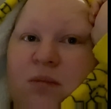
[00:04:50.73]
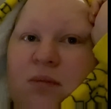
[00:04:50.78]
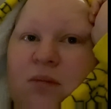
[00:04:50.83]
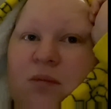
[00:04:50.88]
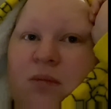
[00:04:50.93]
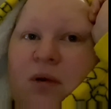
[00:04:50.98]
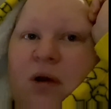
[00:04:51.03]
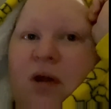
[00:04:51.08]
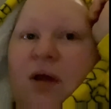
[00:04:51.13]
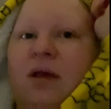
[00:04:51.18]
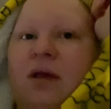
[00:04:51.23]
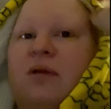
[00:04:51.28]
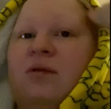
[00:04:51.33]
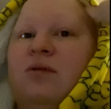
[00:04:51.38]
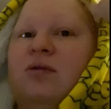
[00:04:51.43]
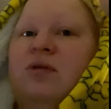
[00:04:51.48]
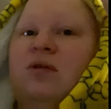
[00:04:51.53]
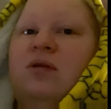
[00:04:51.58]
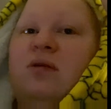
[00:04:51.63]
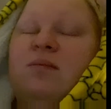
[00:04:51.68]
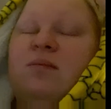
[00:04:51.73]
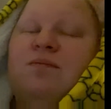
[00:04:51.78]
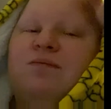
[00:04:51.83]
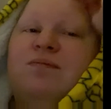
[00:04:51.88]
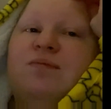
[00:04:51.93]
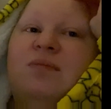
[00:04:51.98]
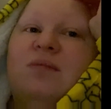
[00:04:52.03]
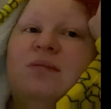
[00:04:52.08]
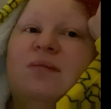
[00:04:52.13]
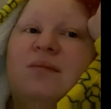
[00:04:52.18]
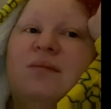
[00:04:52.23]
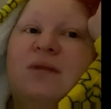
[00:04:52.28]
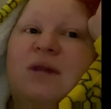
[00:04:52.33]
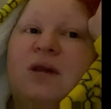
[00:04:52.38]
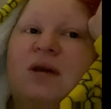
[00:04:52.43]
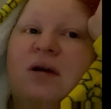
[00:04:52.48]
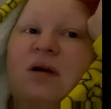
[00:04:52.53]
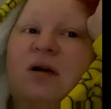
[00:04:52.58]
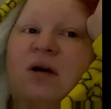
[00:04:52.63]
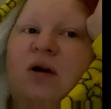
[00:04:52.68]
What else
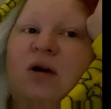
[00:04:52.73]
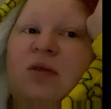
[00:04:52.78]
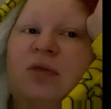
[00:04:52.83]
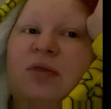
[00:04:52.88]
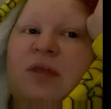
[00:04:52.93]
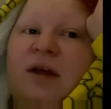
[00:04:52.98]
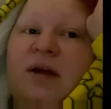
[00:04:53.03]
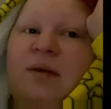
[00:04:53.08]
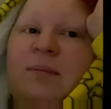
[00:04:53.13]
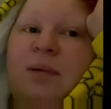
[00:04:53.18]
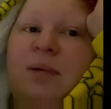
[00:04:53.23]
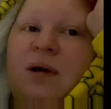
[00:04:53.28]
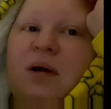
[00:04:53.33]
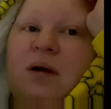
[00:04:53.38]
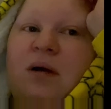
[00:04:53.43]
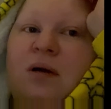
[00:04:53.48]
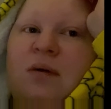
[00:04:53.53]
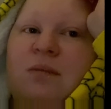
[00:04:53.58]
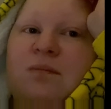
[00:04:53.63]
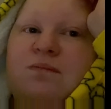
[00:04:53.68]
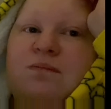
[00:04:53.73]
on that part?